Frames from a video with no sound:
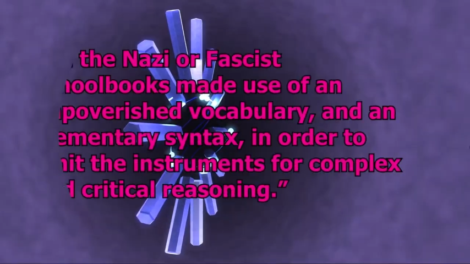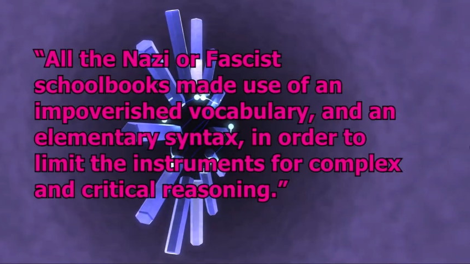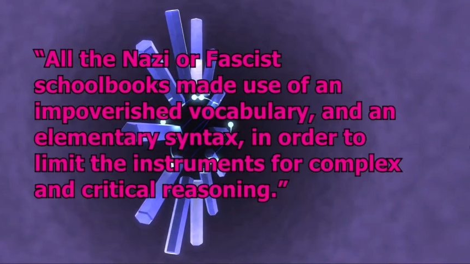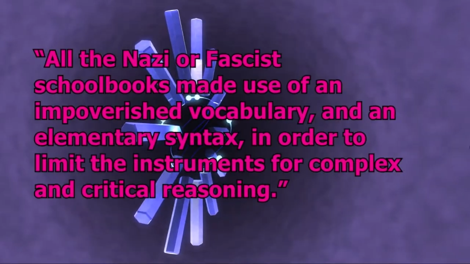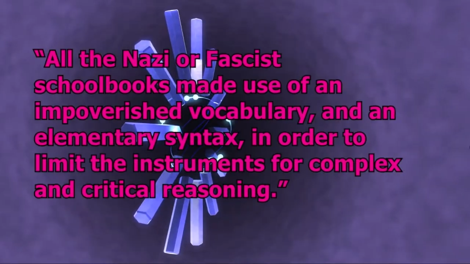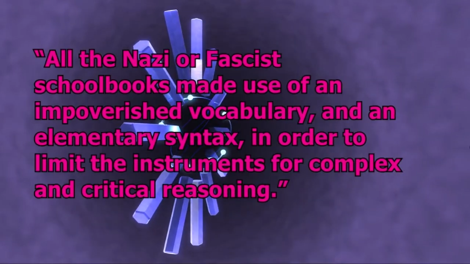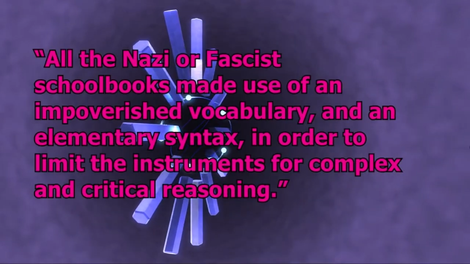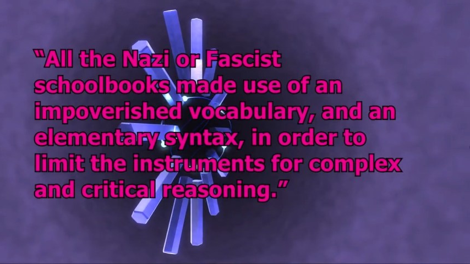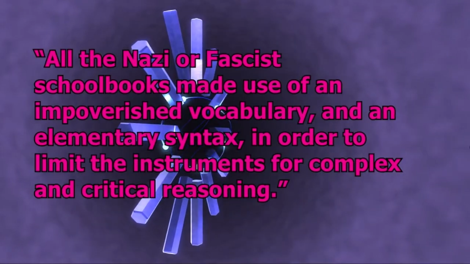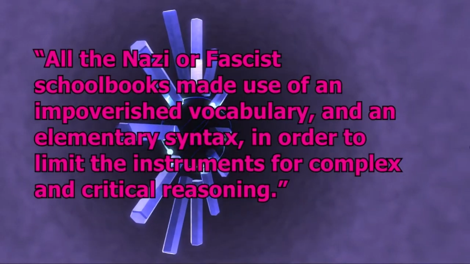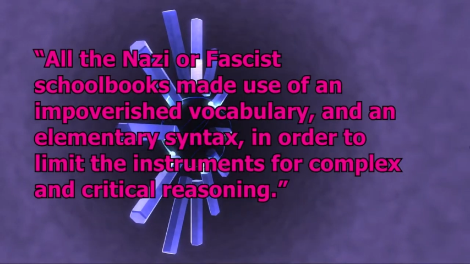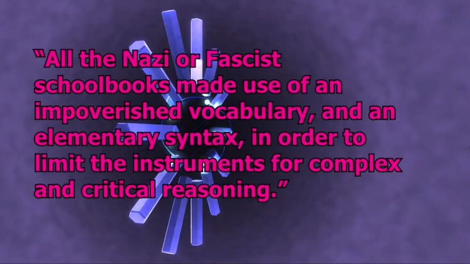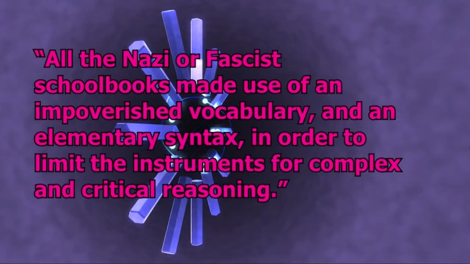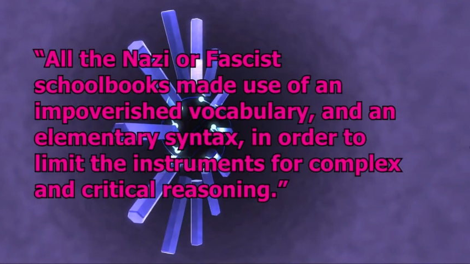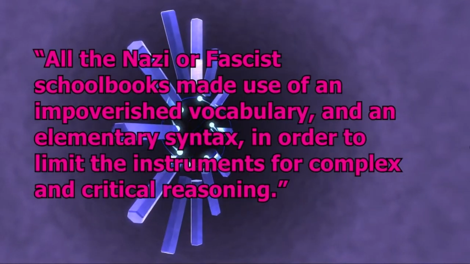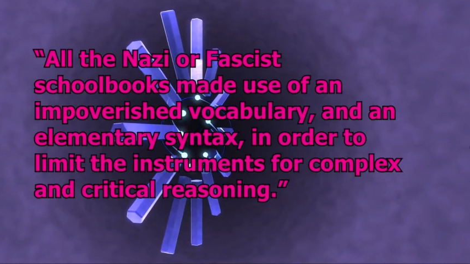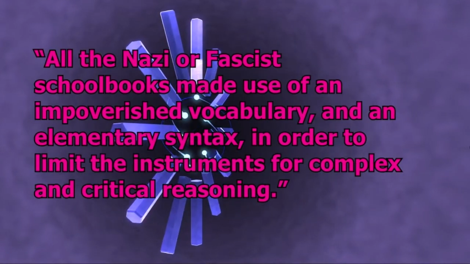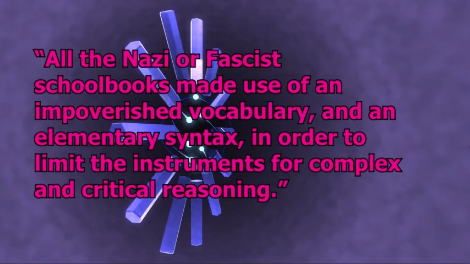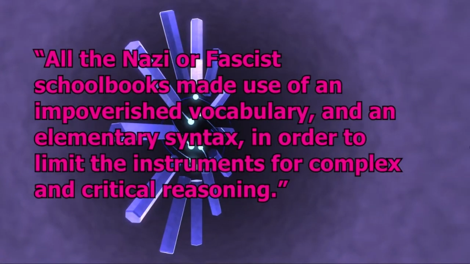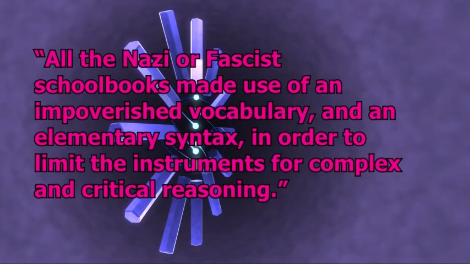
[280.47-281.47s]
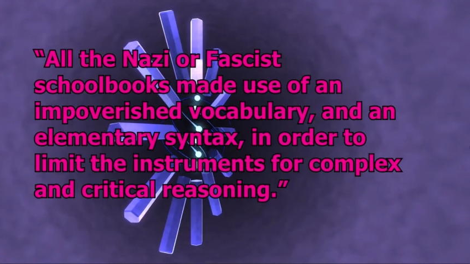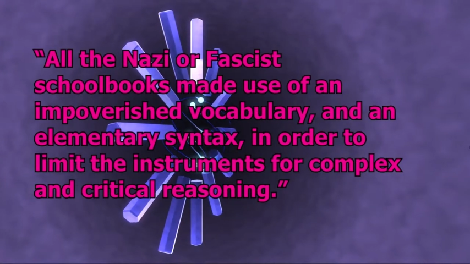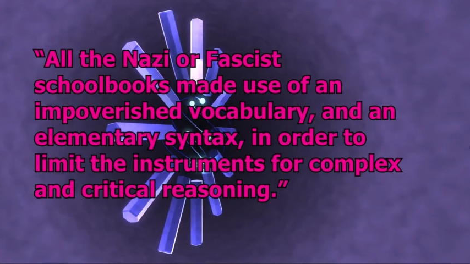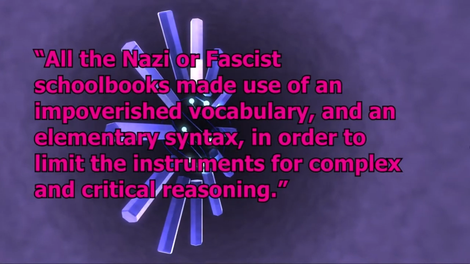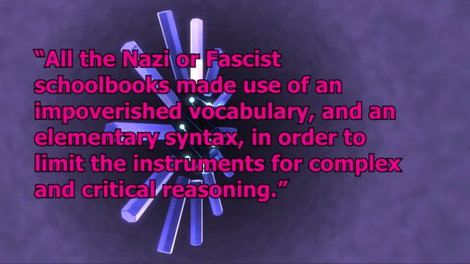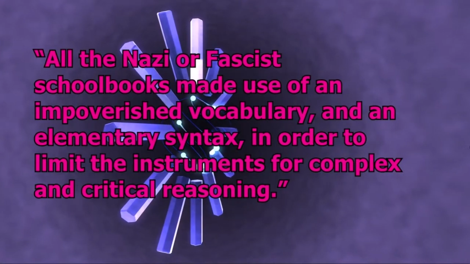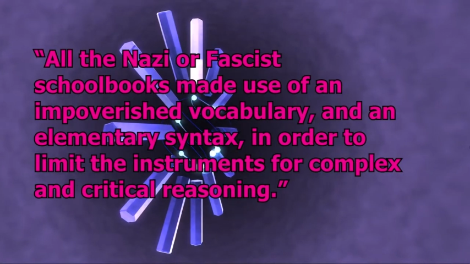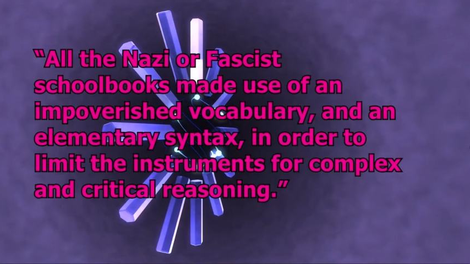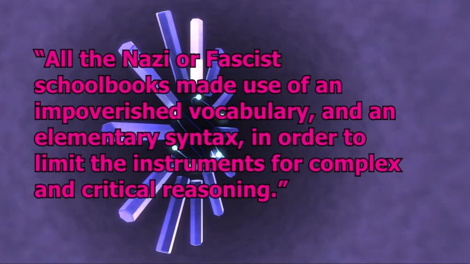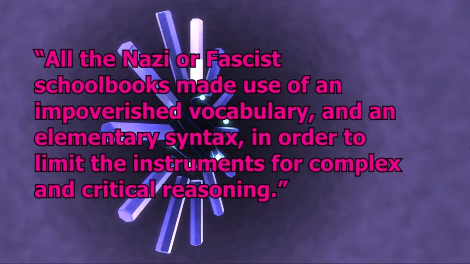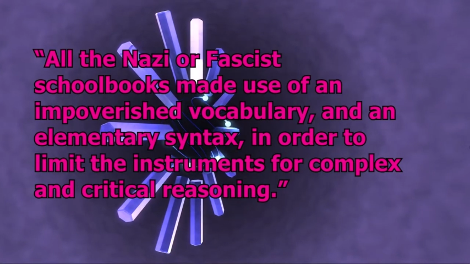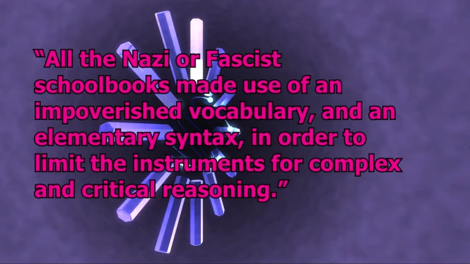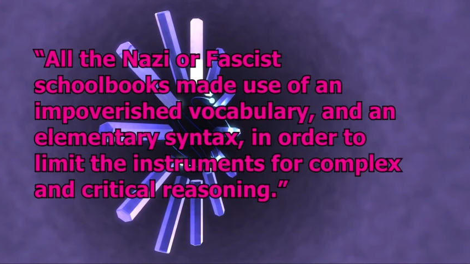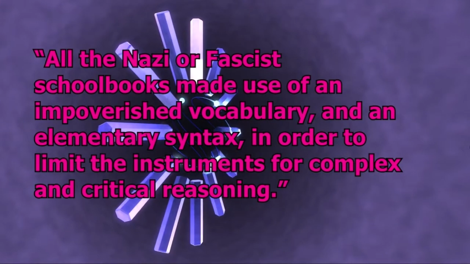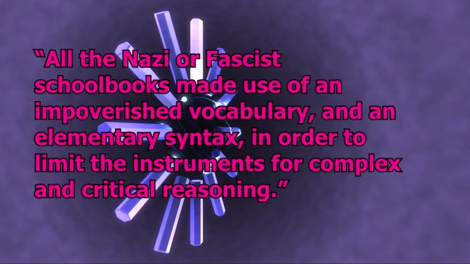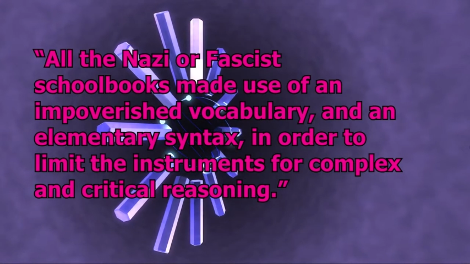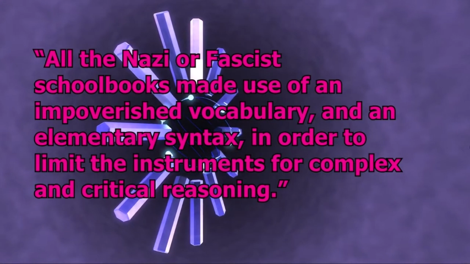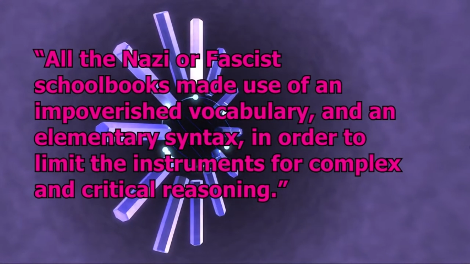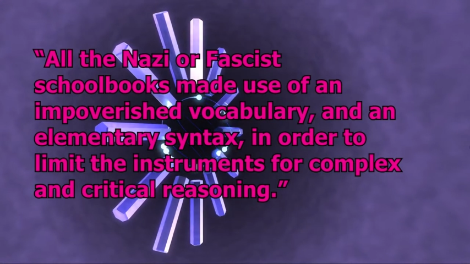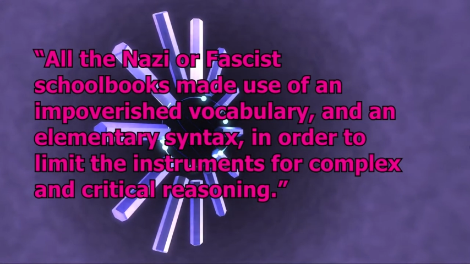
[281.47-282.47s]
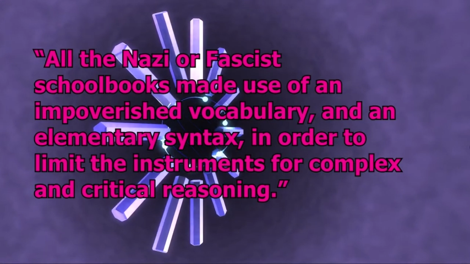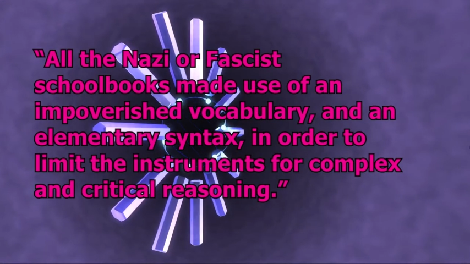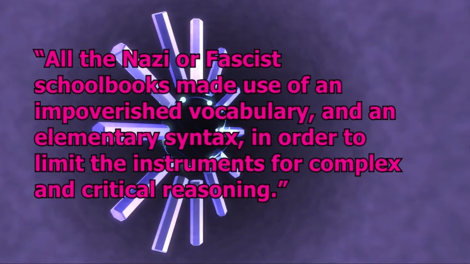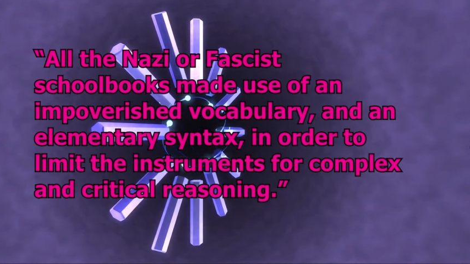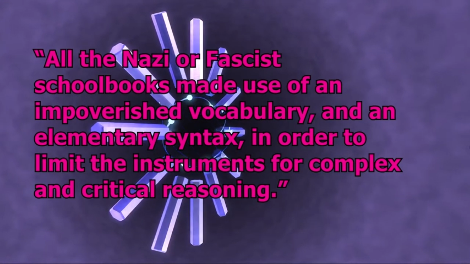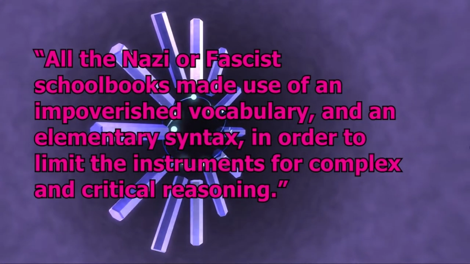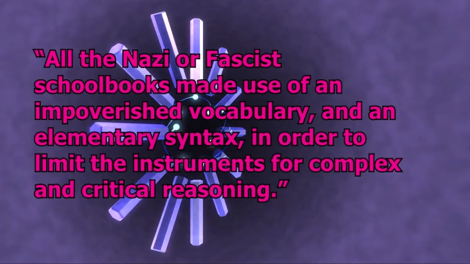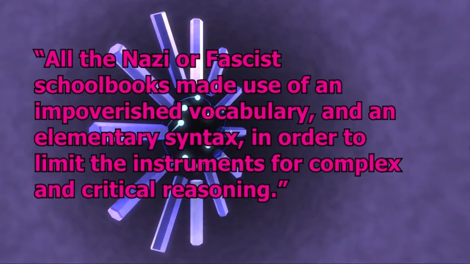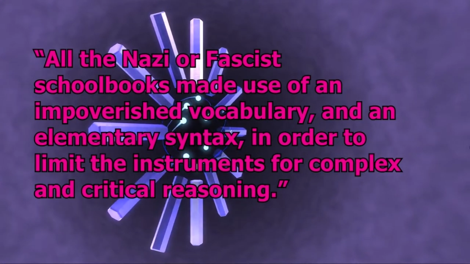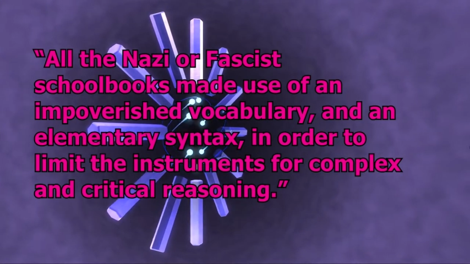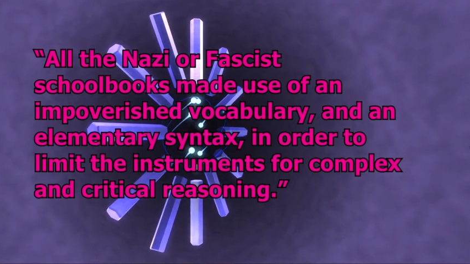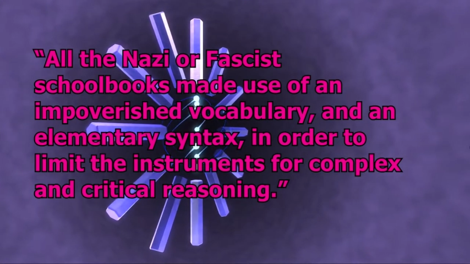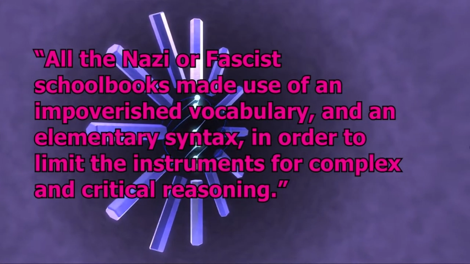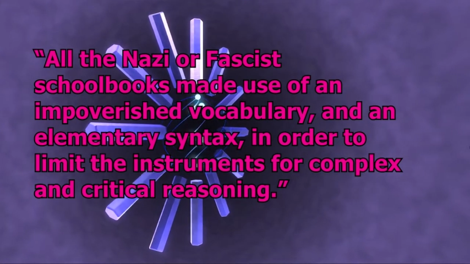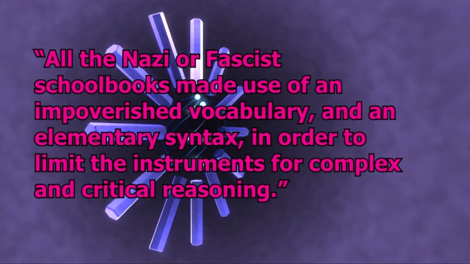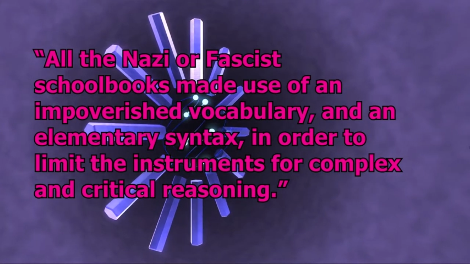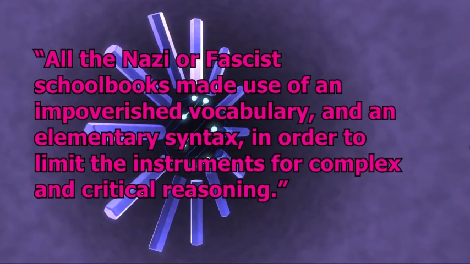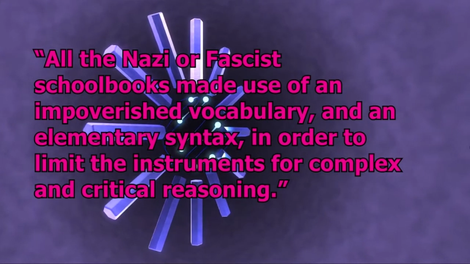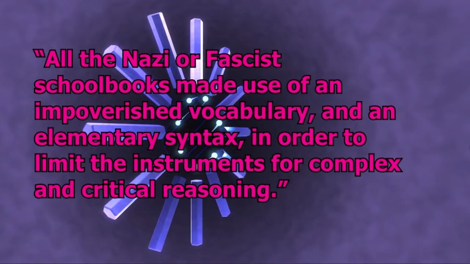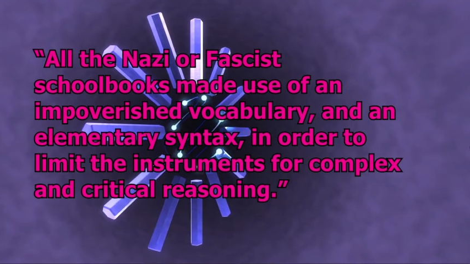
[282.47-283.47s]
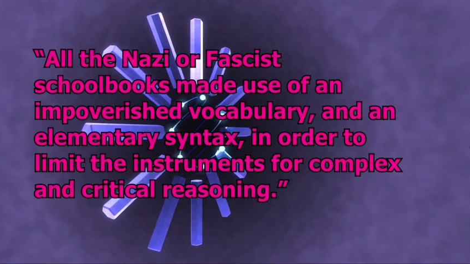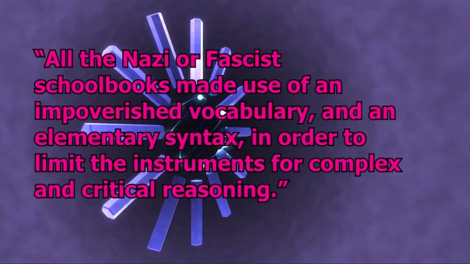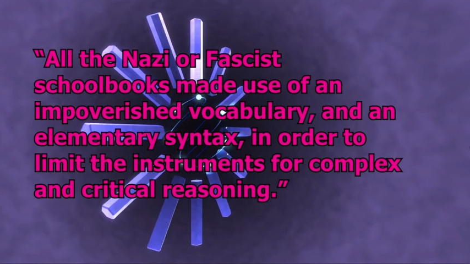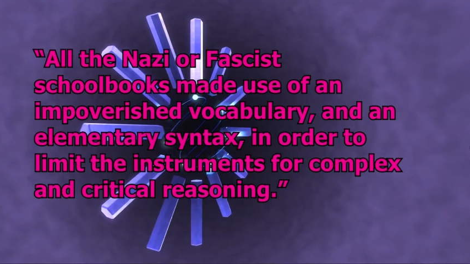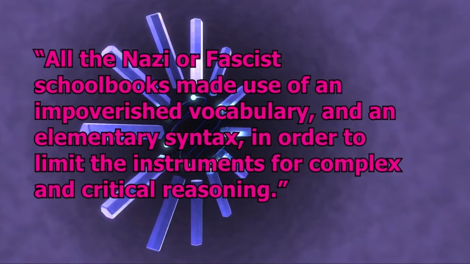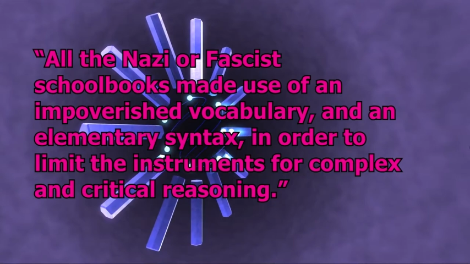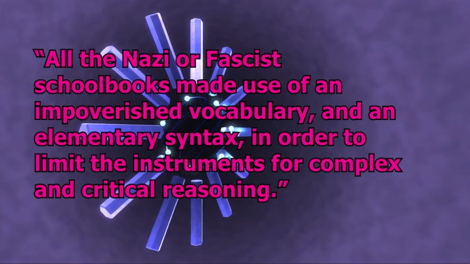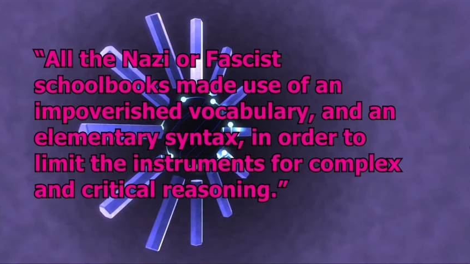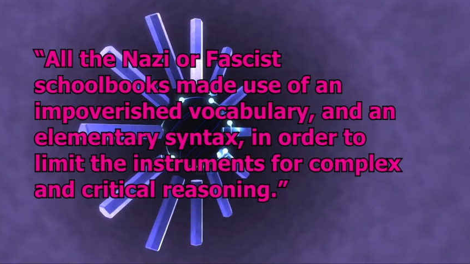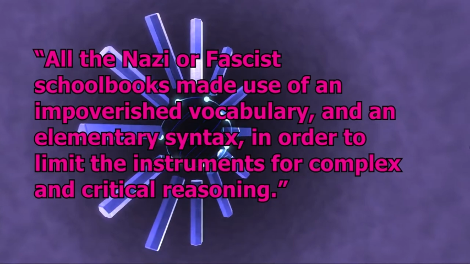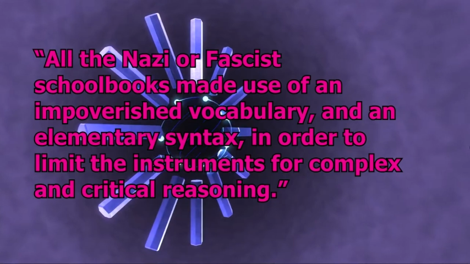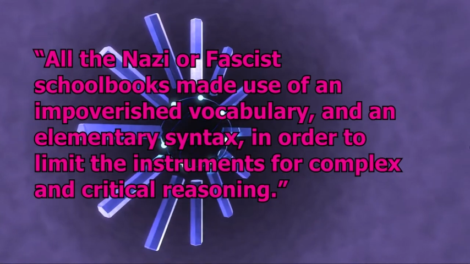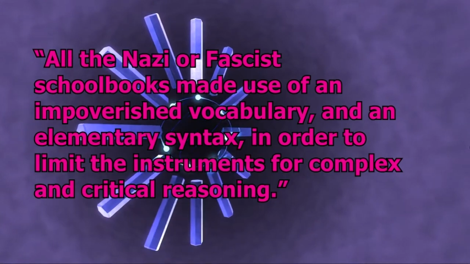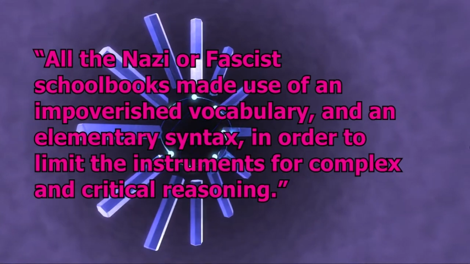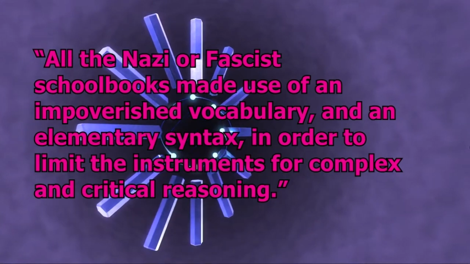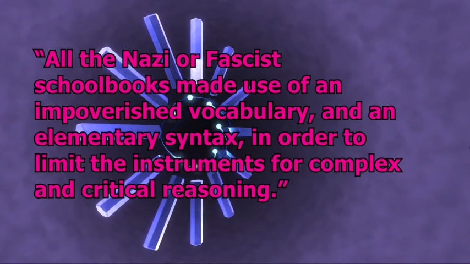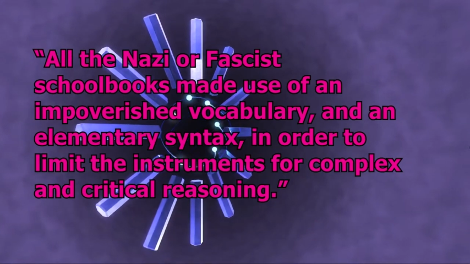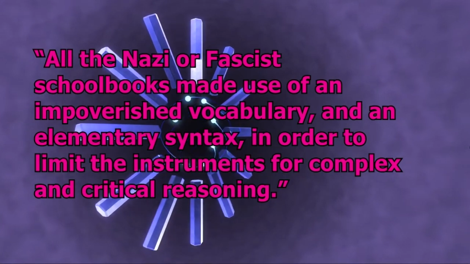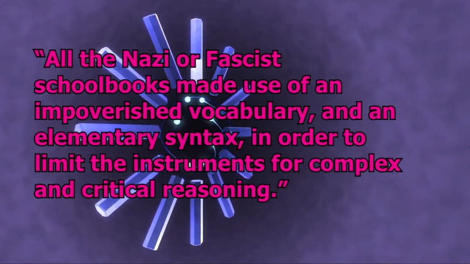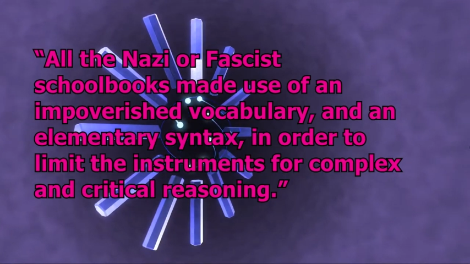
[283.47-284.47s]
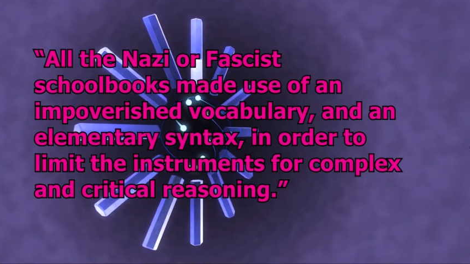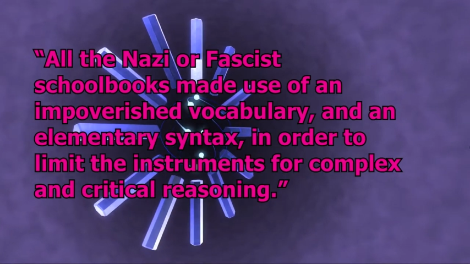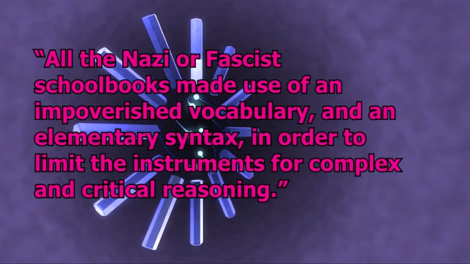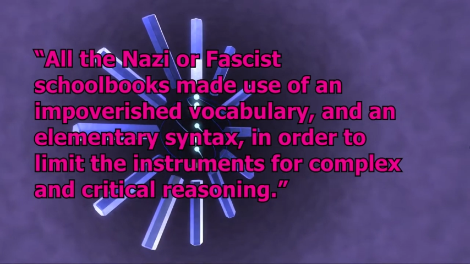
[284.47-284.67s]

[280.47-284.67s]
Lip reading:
Nobody's mouth can be seen.